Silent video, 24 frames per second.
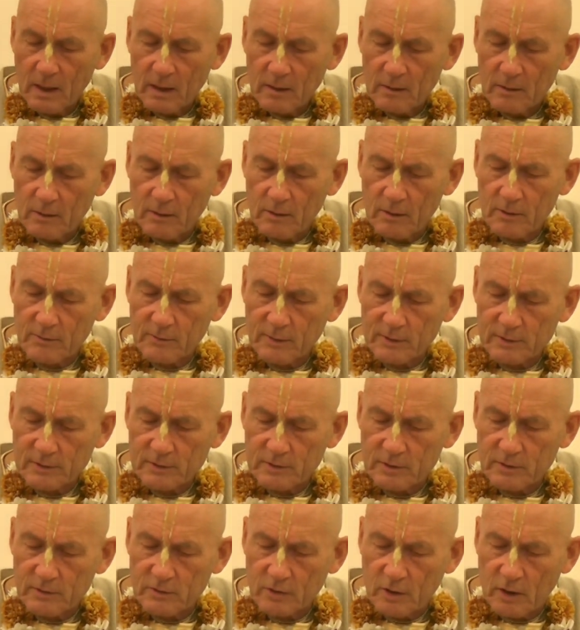Lord
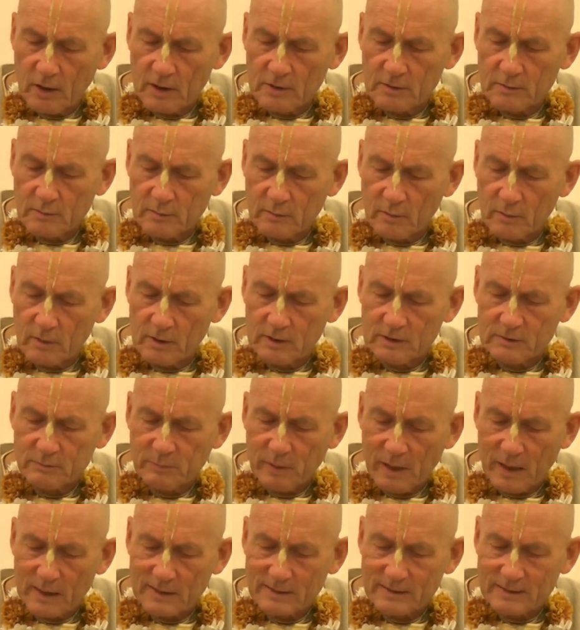Krishna joins with all his
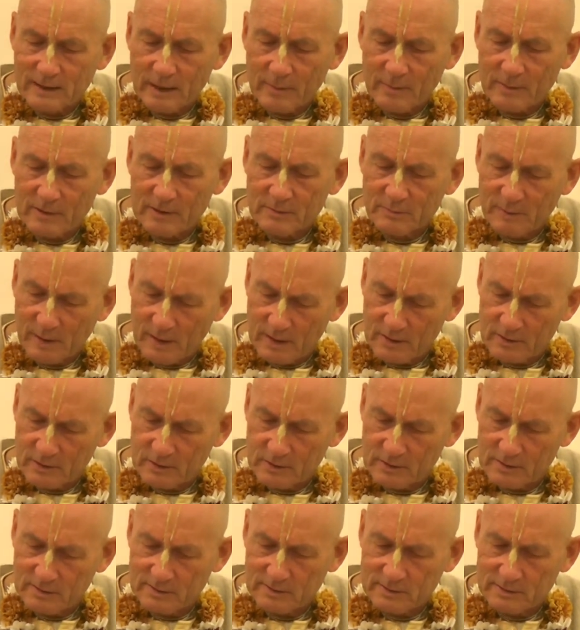pastime
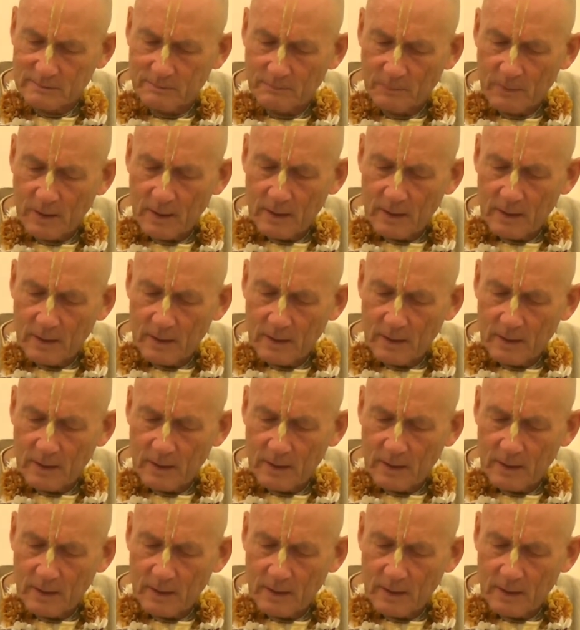expansions